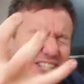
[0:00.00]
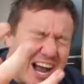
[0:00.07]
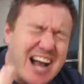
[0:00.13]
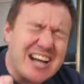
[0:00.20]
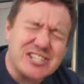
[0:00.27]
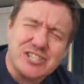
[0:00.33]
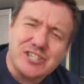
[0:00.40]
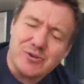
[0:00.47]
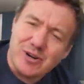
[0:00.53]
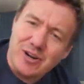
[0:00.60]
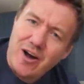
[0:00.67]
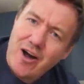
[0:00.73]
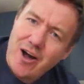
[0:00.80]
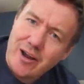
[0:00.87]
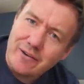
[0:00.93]
gosh you're
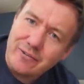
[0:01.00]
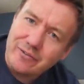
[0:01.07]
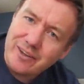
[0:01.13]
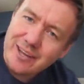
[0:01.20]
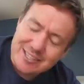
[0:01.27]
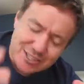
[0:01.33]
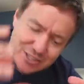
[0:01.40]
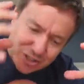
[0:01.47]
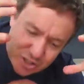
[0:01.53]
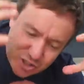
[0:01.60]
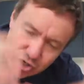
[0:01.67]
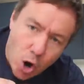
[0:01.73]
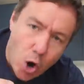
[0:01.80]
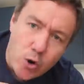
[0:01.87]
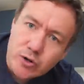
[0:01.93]
alive. It's
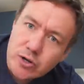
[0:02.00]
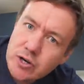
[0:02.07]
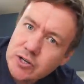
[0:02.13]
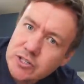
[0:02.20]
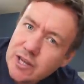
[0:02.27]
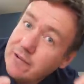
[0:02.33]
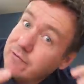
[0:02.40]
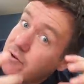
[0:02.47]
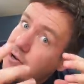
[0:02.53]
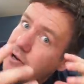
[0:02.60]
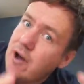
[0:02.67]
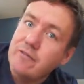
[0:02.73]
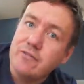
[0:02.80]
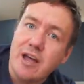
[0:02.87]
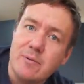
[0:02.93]
so good. If you
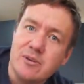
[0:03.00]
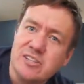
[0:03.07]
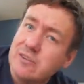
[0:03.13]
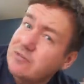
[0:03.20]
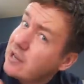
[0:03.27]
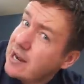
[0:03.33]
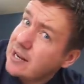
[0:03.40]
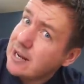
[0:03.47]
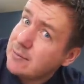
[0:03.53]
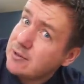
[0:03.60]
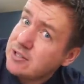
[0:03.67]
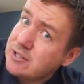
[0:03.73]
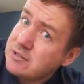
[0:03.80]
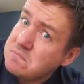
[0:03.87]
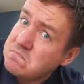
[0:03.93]
love lemons, if you hate
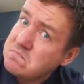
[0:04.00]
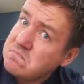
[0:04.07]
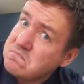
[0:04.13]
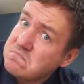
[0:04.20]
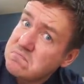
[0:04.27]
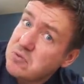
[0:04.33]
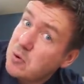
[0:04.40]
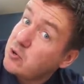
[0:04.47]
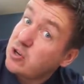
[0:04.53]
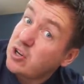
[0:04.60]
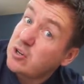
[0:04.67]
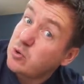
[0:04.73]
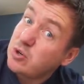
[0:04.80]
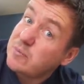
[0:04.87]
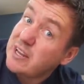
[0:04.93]
lemons, probably not
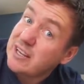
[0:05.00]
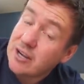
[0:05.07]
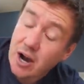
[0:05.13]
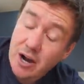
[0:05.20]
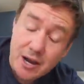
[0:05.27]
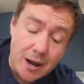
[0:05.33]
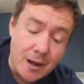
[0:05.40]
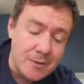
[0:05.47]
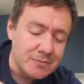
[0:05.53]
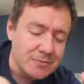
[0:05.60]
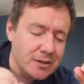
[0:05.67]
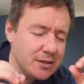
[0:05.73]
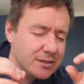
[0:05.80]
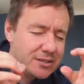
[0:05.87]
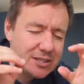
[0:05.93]
going to want to make it, are you?
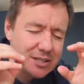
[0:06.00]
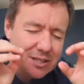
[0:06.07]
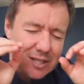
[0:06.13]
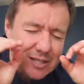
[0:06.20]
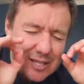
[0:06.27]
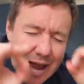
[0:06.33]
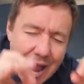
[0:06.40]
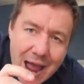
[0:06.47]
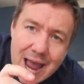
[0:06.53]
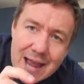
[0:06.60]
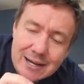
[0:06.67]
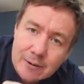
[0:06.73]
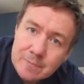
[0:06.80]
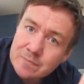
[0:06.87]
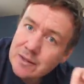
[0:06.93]
Just the
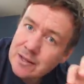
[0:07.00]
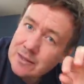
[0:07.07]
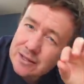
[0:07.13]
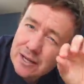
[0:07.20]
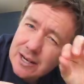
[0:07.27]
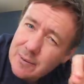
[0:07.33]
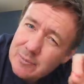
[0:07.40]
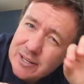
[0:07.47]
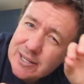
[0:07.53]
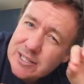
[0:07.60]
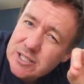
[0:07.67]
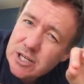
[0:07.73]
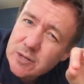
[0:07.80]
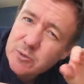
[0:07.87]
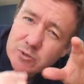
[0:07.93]
tang, the
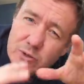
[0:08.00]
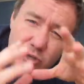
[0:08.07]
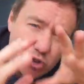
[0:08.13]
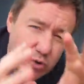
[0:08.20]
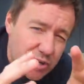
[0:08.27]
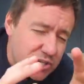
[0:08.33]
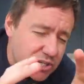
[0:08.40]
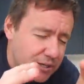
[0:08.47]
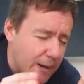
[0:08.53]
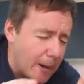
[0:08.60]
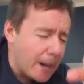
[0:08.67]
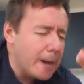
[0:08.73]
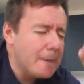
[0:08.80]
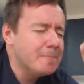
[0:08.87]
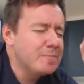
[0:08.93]
lemonade syrup as well, drenching it.